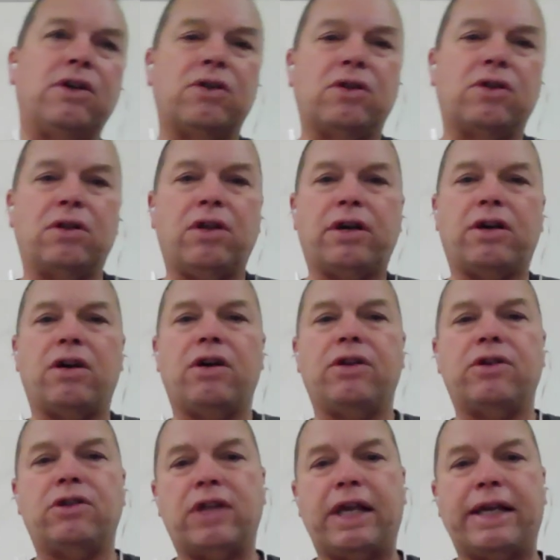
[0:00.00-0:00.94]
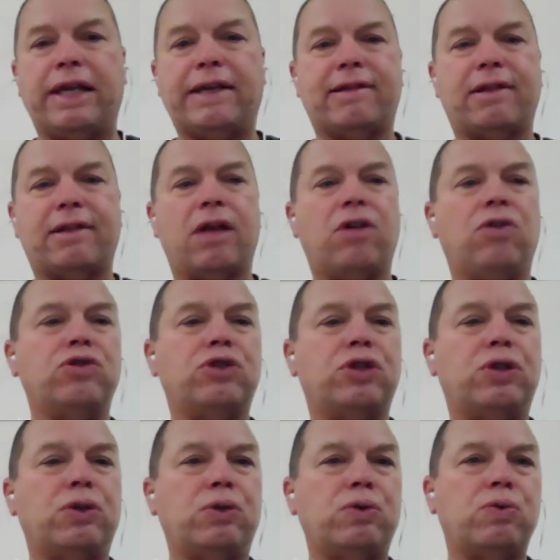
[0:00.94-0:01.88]
Good luck on Excel
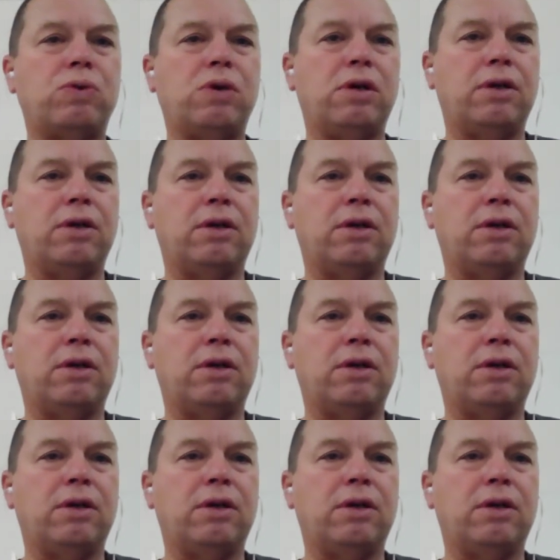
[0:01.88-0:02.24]
2,